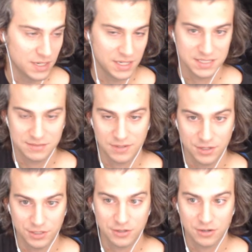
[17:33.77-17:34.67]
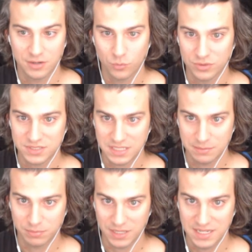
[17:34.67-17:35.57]
It is a very good card. It will see
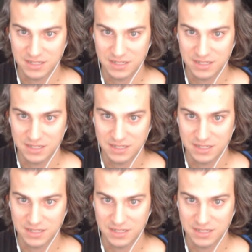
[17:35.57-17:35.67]
play.